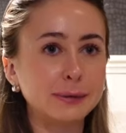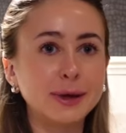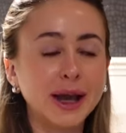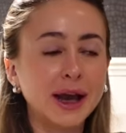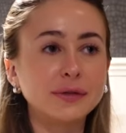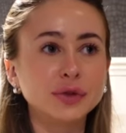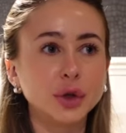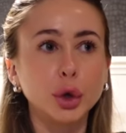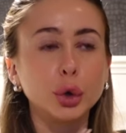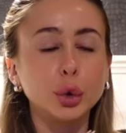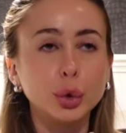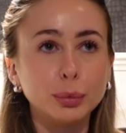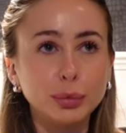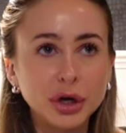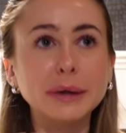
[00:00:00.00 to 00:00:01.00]
We have done
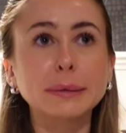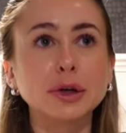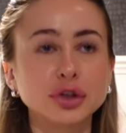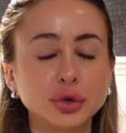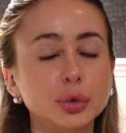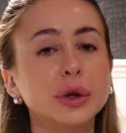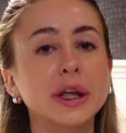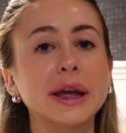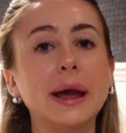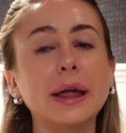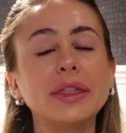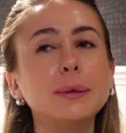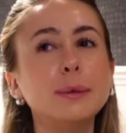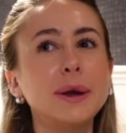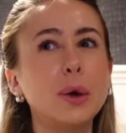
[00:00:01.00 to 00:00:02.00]
pretty much all year. I
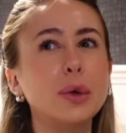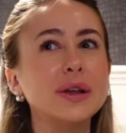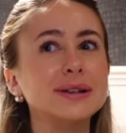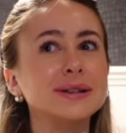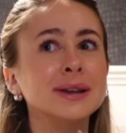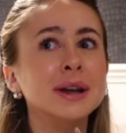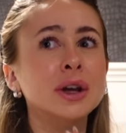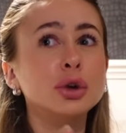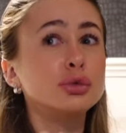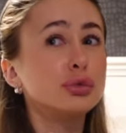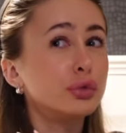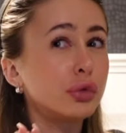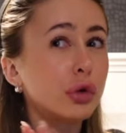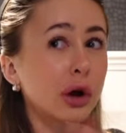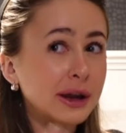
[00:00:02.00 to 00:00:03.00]
think we got this
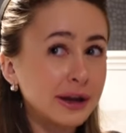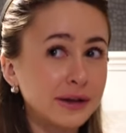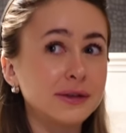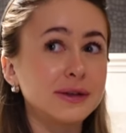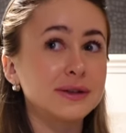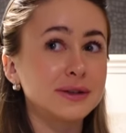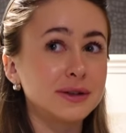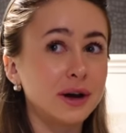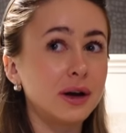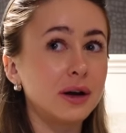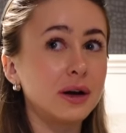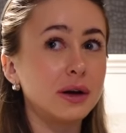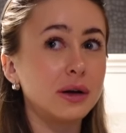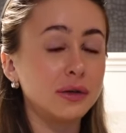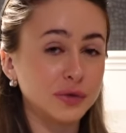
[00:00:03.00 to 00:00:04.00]
right at the
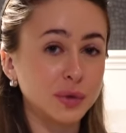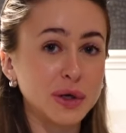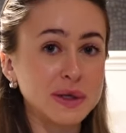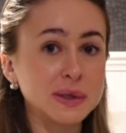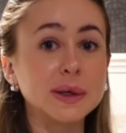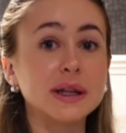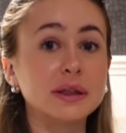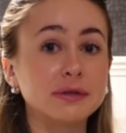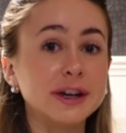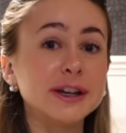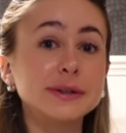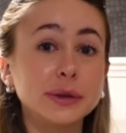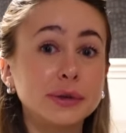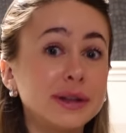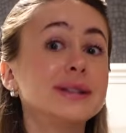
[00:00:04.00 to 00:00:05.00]
start of 2023,
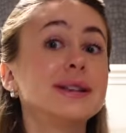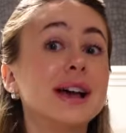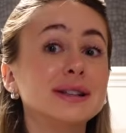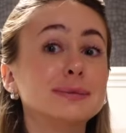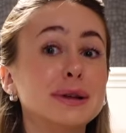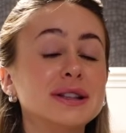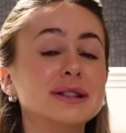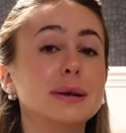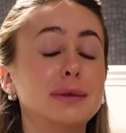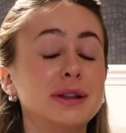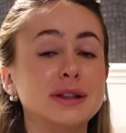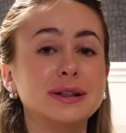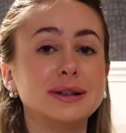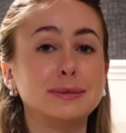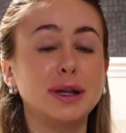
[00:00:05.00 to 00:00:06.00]
so this has been something
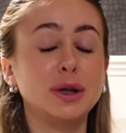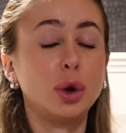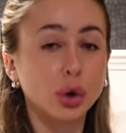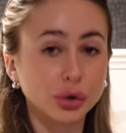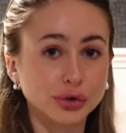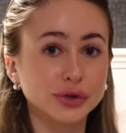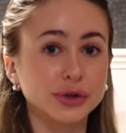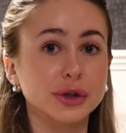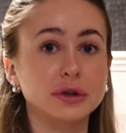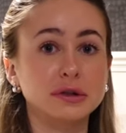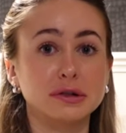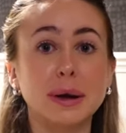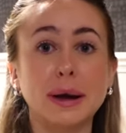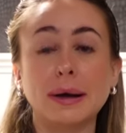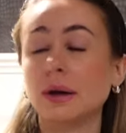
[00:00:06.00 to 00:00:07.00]
that has been constant
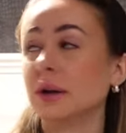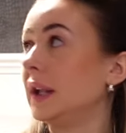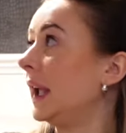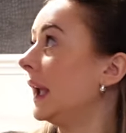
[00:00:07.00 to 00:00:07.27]
throughout our